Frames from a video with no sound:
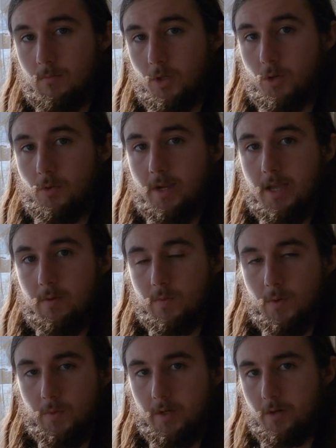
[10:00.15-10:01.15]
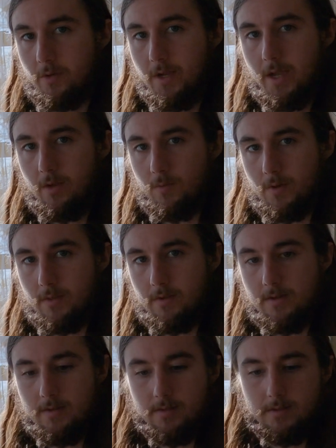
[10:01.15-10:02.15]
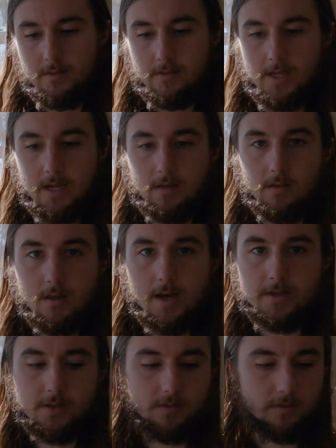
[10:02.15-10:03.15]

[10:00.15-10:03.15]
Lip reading: create what we create with these technological